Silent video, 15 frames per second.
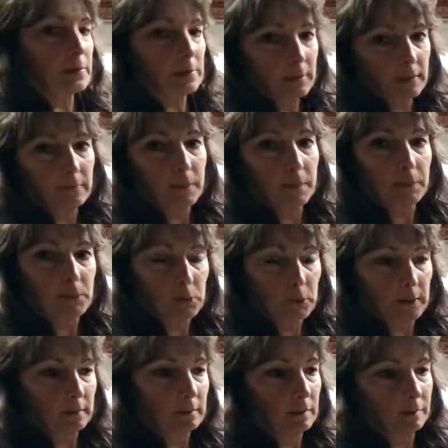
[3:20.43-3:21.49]
you're giving him a
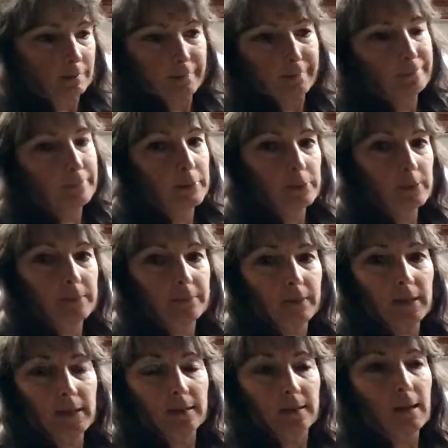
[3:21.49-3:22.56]
treat. Don't give him a treat for
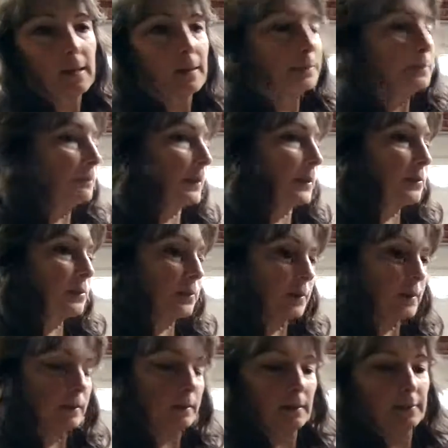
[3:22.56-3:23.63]
getting up. Make
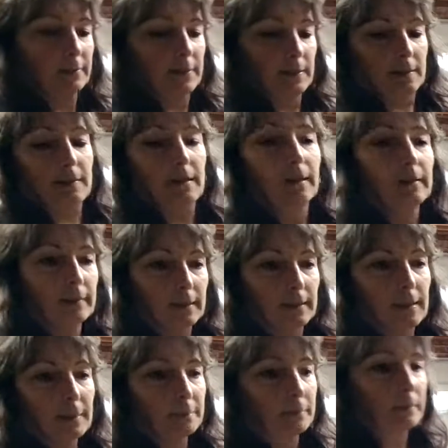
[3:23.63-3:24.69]
sure if he does get
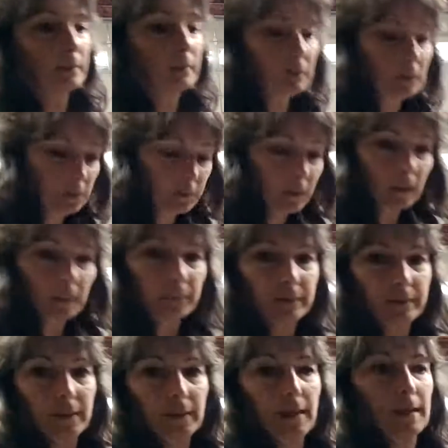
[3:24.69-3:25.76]
up, you tell him
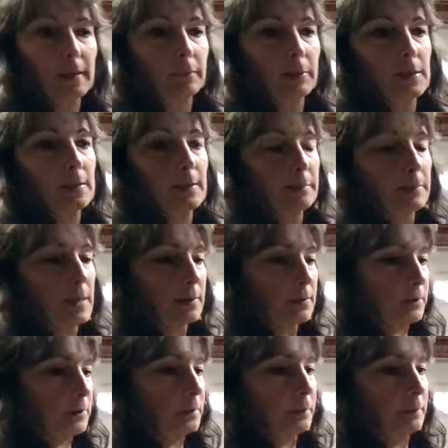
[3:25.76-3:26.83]
sit again when you get back
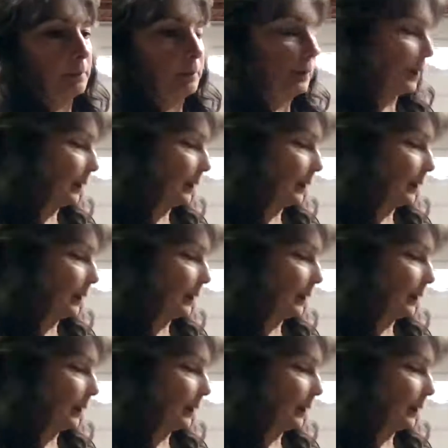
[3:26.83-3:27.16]
to him and